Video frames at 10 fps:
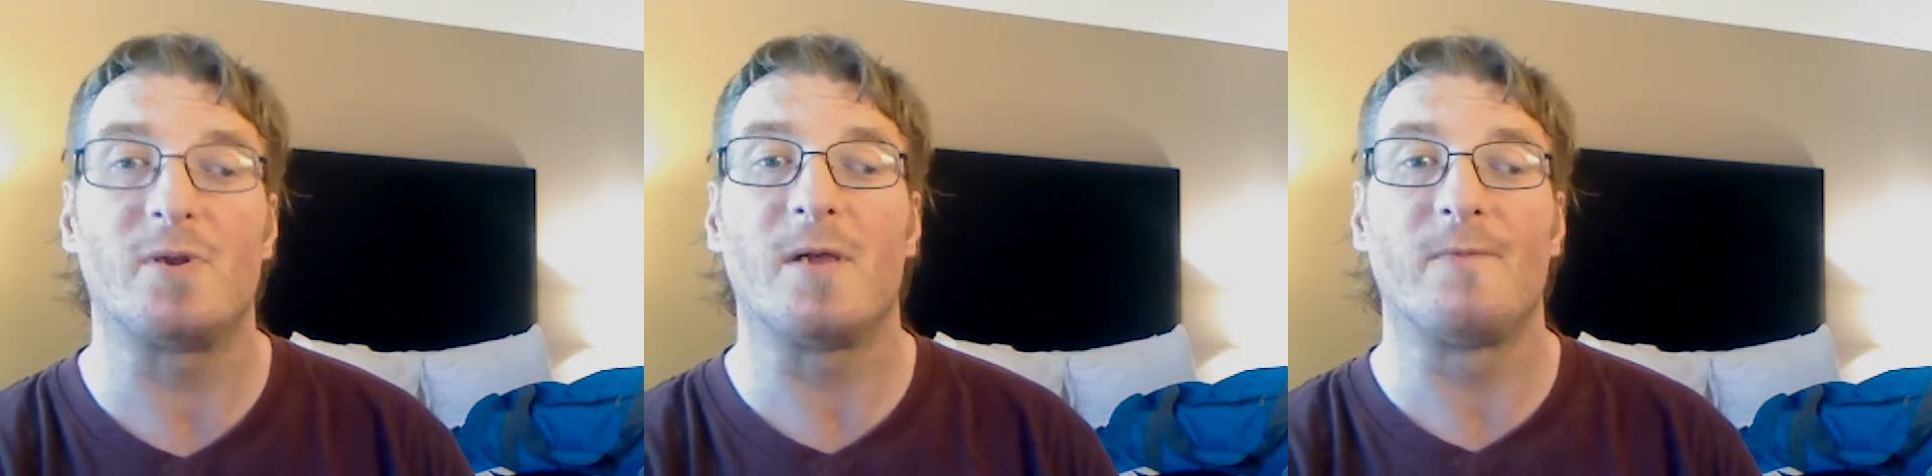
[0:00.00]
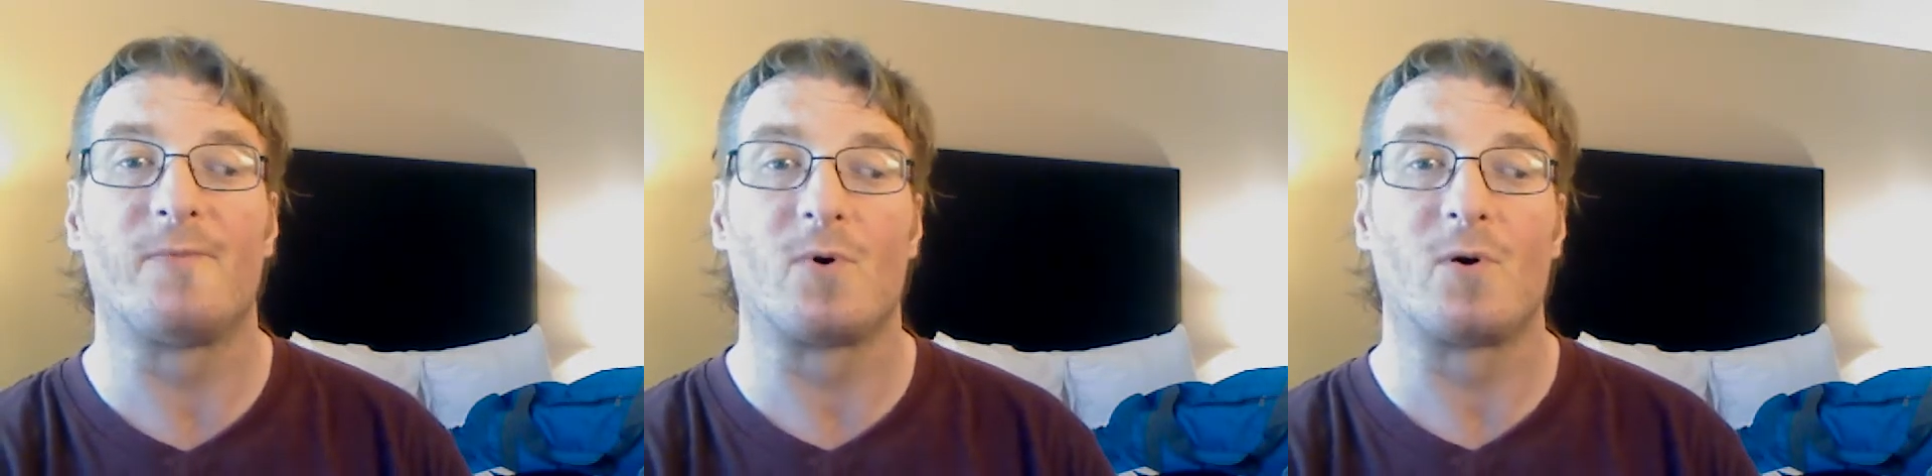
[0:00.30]
in
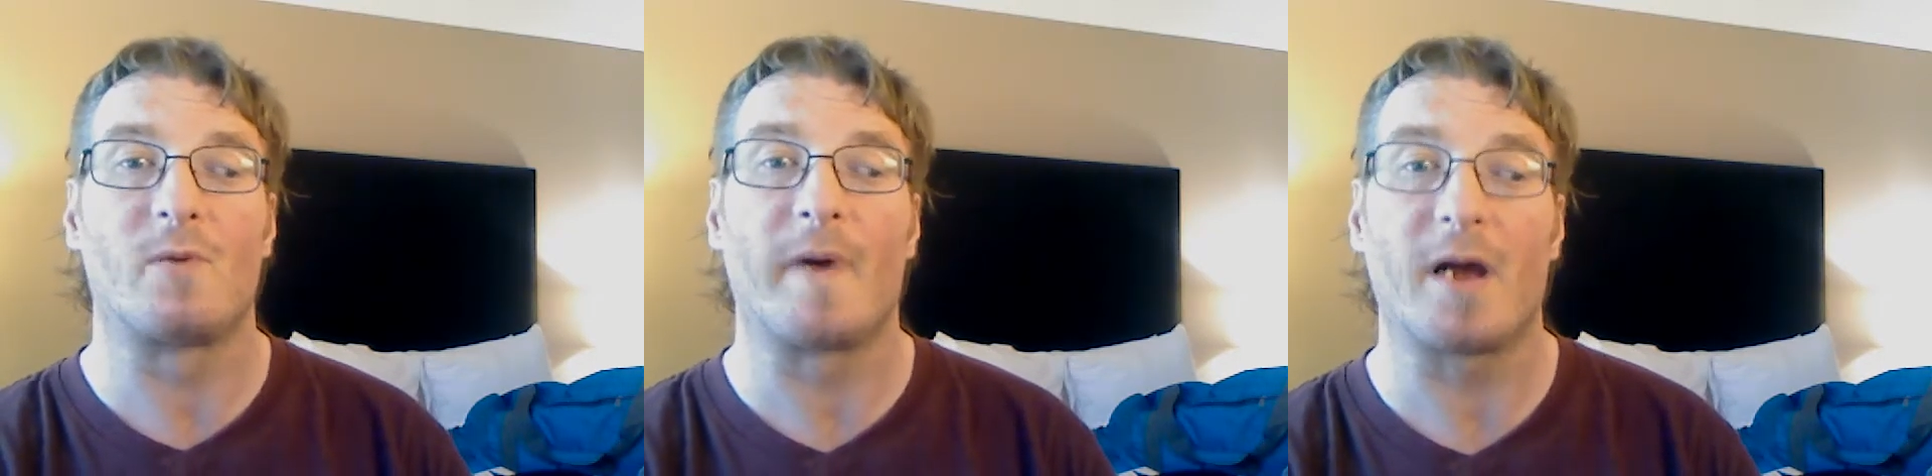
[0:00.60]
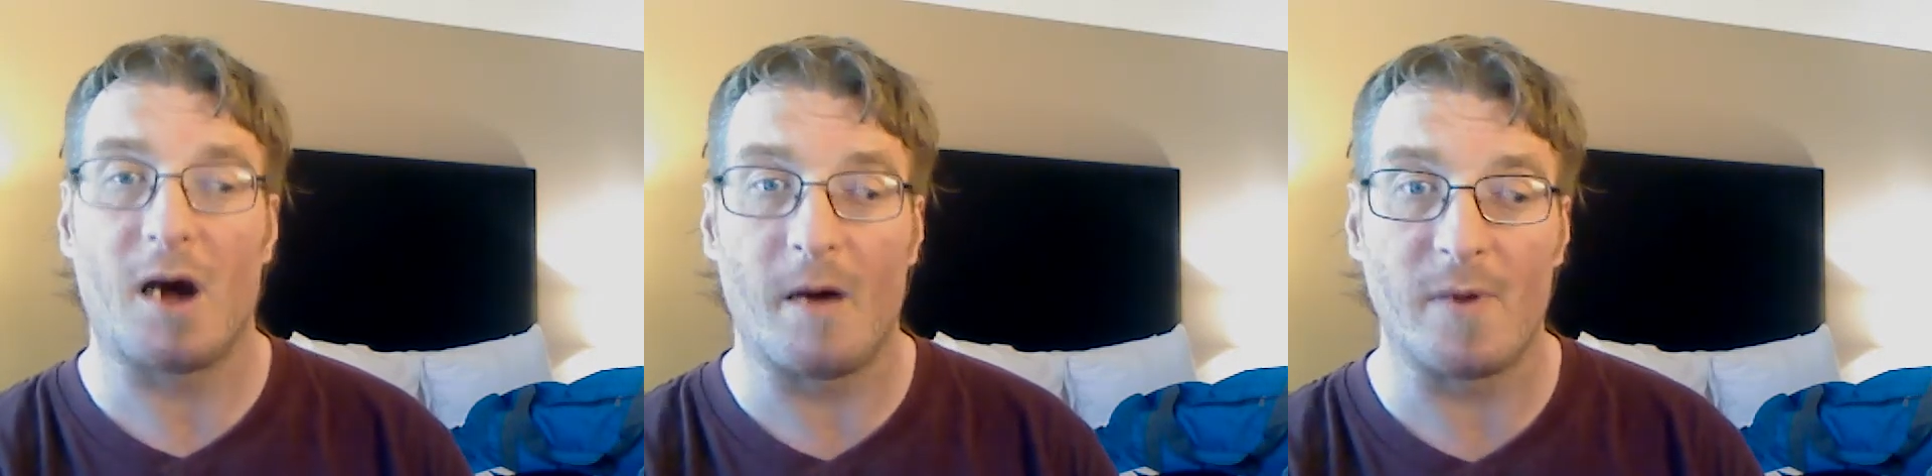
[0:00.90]
for my
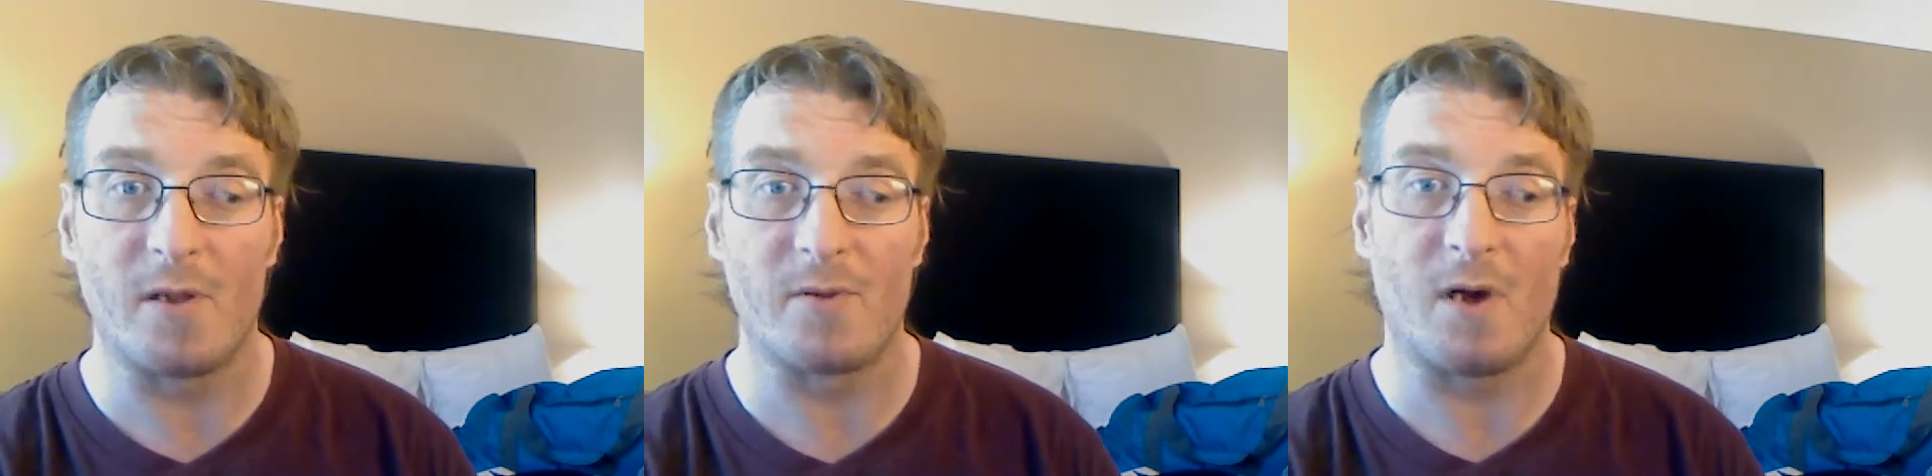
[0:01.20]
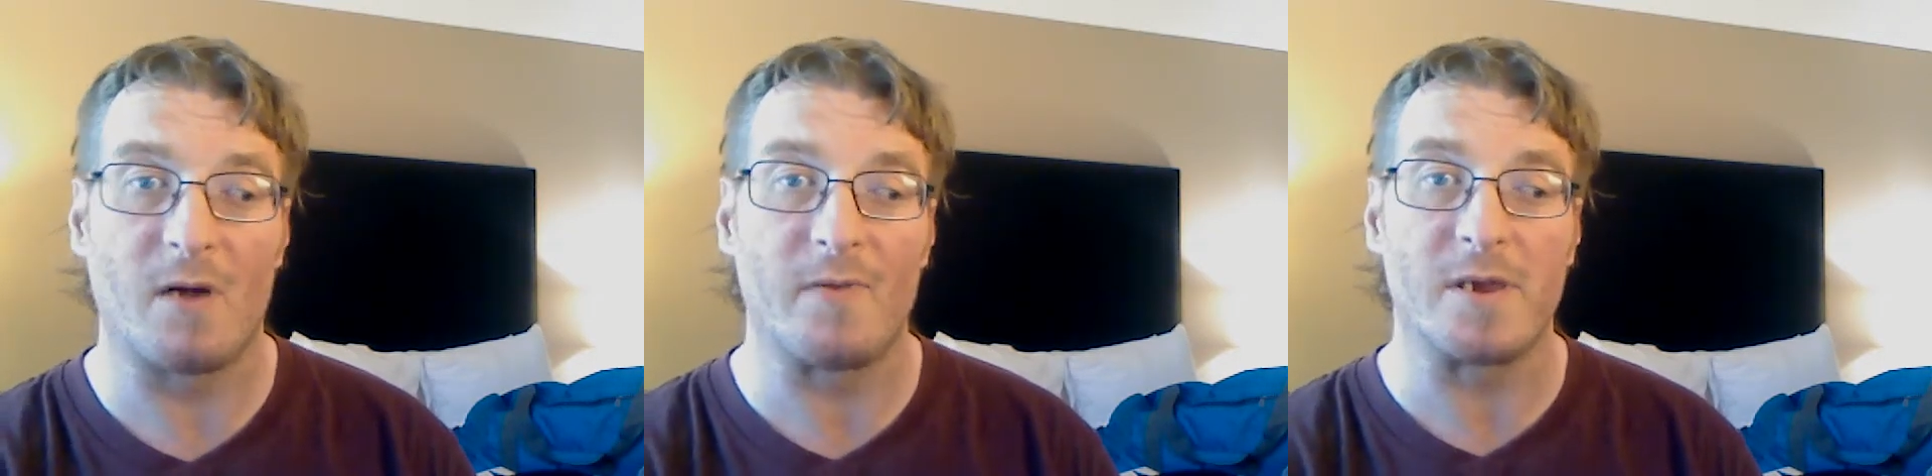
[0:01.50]
comments
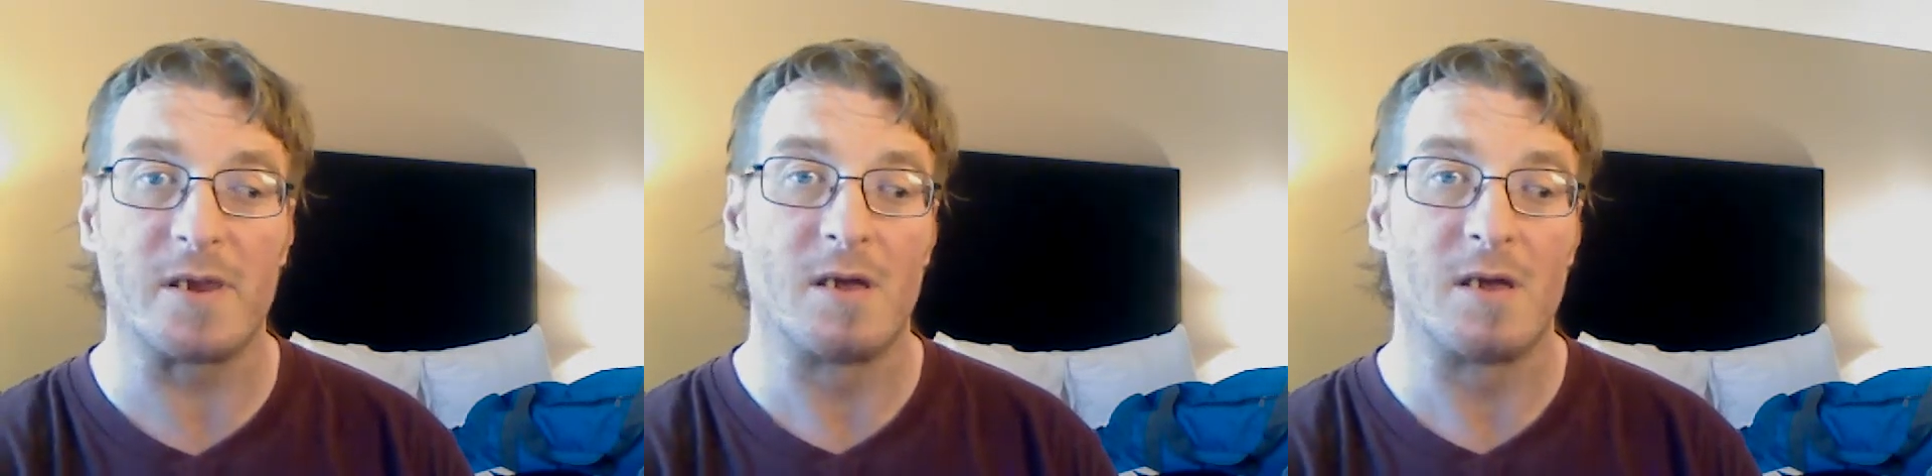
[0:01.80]
on the